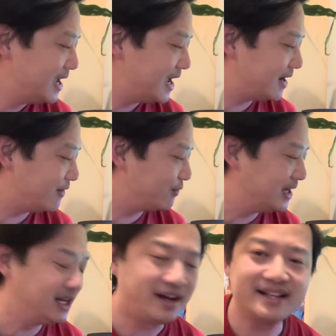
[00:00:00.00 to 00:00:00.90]
and I
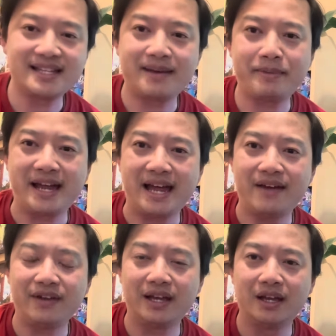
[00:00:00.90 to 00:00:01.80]
realized that by
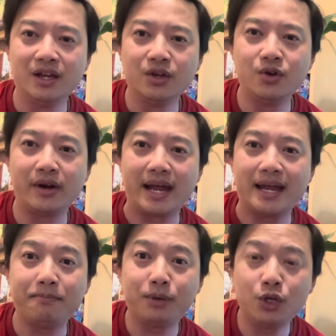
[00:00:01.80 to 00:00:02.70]
having not
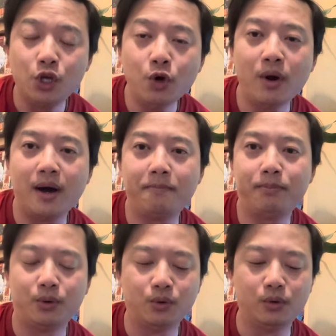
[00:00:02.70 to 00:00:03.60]
a pure
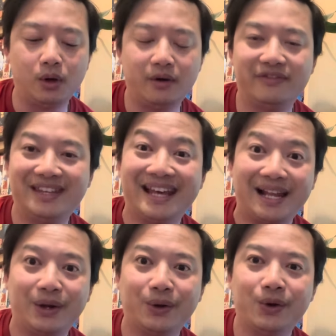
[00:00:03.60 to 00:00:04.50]
pool of
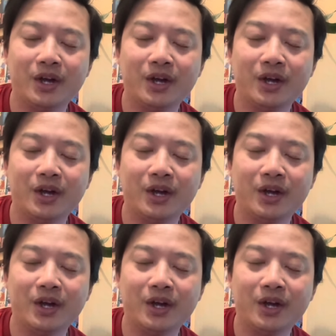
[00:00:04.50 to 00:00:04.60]
yellow